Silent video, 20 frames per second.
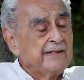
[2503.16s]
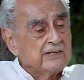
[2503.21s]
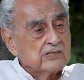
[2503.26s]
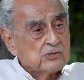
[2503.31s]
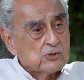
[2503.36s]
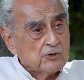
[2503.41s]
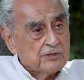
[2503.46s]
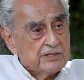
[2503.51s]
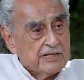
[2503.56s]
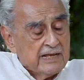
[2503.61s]

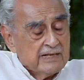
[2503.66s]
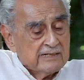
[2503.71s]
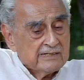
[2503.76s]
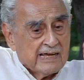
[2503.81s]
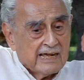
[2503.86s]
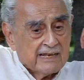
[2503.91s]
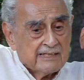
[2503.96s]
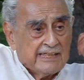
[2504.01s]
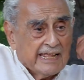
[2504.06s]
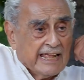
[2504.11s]
So these
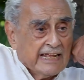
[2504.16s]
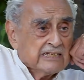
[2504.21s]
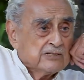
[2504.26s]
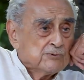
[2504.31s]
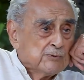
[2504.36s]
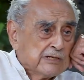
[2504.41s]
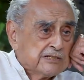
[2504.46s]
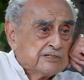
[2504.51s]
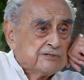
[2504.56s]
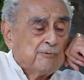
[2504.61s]
are
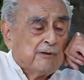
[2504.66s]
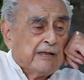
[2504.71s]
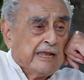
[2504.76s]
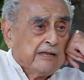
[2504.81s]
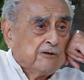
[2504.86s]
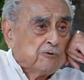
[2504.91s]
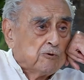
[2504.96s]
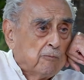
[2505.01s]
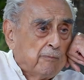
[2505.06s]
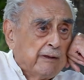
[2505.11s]
things which
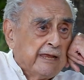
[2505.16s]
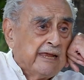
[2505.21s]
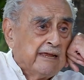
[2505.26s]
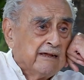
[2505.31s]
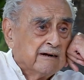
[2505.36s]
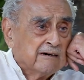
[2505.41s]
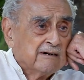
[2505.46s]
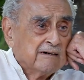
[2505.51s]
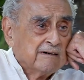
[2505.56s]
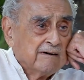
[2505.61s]
need to
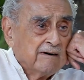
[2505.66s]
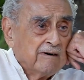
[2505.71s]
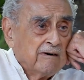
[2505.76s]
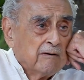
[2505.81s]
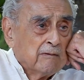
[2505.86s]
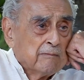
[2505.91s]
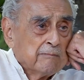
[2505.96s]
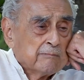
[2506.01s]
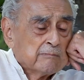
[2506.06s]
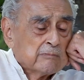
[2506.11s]
be
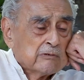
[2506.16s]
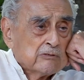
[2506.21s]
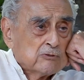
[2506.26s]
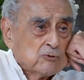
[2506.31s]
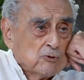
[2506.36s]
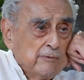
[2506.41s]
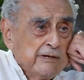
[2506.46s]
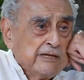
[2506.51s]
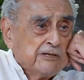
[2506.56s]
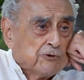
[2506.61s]

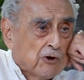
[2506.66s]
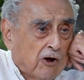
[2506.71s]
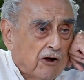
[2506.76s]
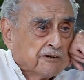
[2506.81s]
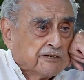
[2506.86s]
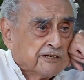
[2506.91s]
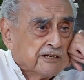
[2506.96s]
taught.